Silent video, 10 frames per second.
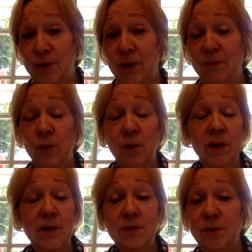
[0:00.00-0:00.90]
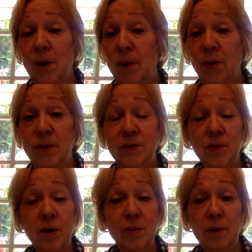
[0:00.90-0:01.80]
If you want to use your own and
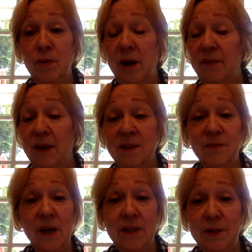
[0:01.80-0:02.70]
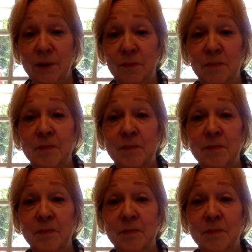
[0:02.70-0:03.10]
draw your own graph, that's fine too.